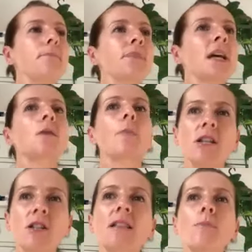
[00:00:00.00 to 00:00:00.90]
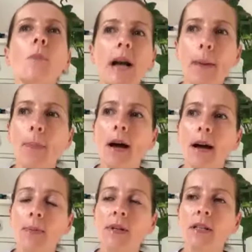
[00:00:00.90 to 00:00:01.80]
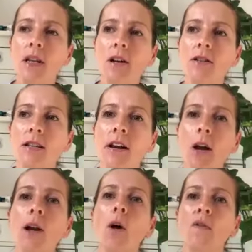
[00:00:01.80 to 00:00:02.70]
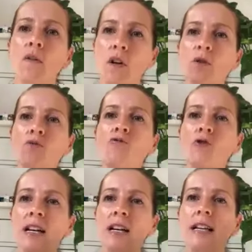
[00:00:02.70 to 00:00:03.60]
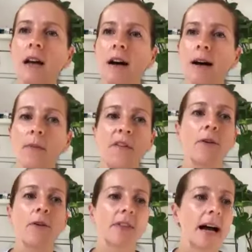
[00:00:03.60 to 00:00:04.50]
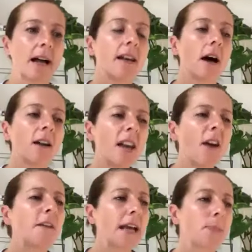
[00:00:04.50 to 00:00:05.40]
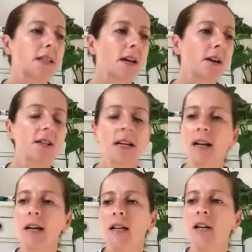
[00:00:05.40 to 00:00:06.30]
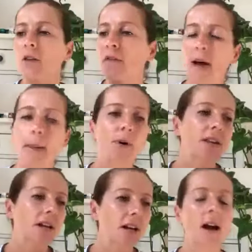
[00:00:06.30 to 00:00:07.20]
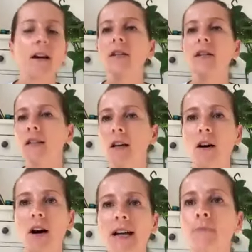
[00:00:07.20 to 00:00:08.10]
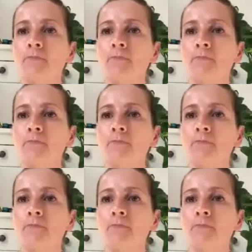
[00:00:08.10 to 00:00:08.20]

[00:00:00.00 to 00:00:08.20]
So when you did the moquette episode, I know a lot of the viewers really found that a lovely episode. You know, the fabric, the colour, the design,